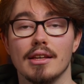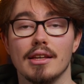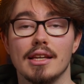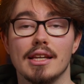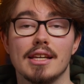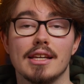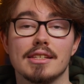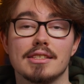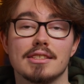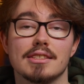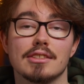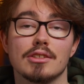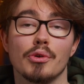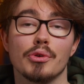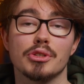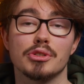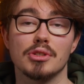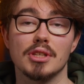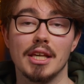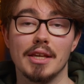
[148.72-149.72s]
is
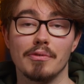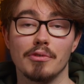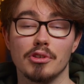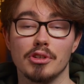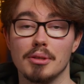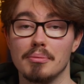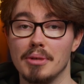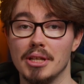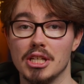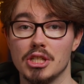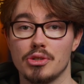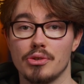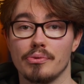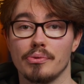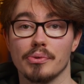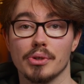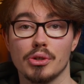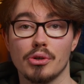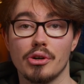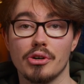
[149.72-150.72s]
going to give you diminishing
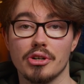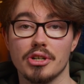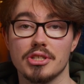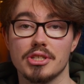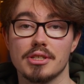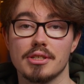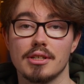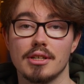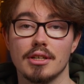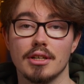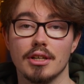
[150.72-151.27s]
returns.